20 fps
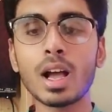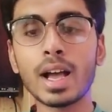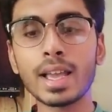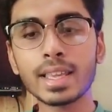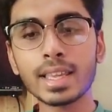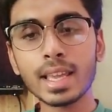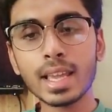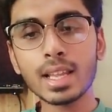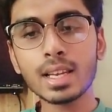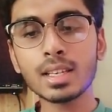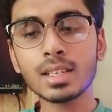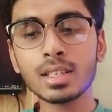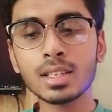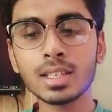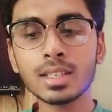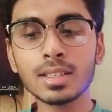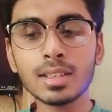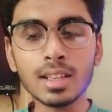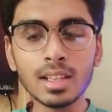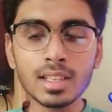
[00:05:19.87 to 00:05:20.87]
I
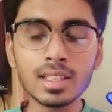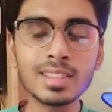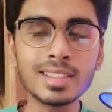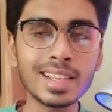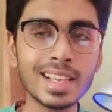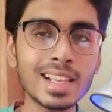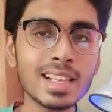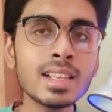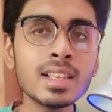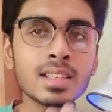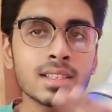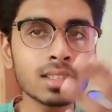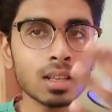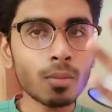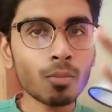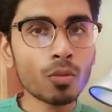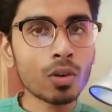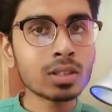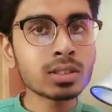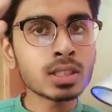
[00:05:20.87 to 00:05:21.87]
can say
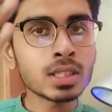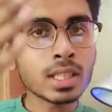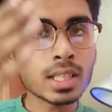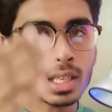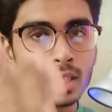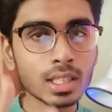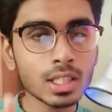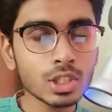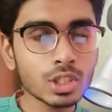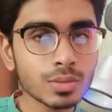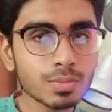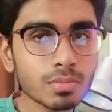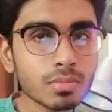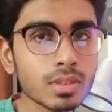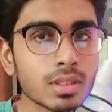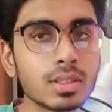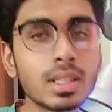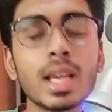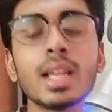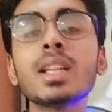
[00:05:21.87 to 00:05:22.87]
some words in English,
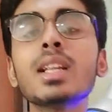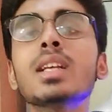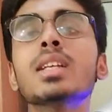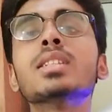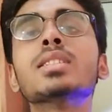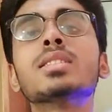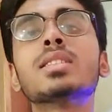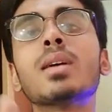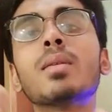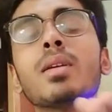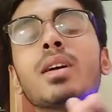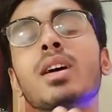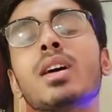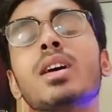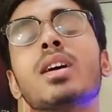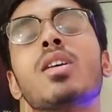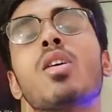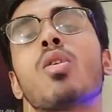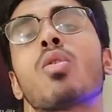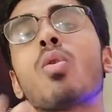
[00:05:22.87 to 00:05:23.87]
then some
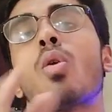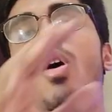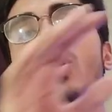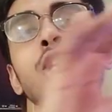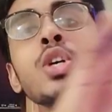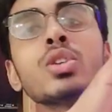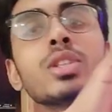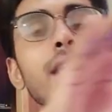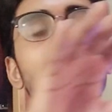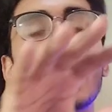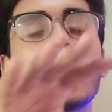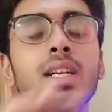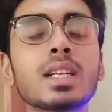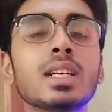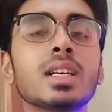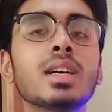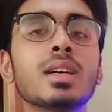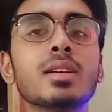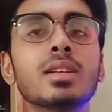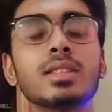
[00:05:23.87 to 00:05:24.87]
according that
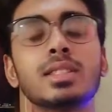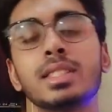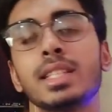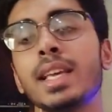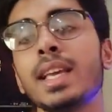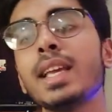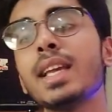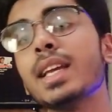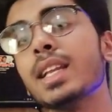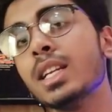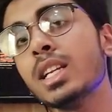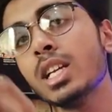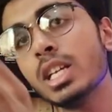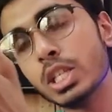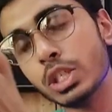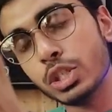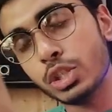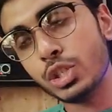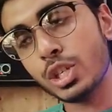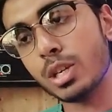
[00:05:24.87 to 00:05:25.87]
say in
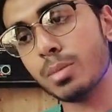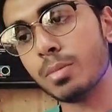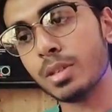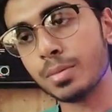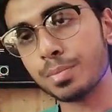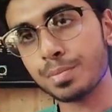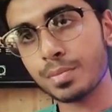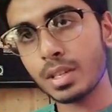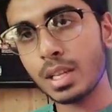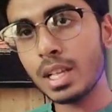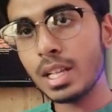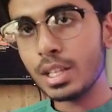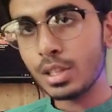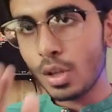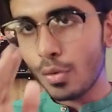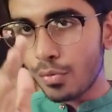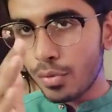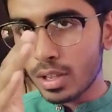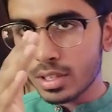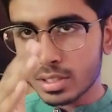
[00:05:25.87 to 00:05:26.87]
German.
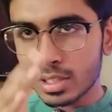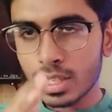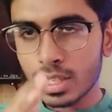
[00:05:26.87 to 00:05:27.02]
The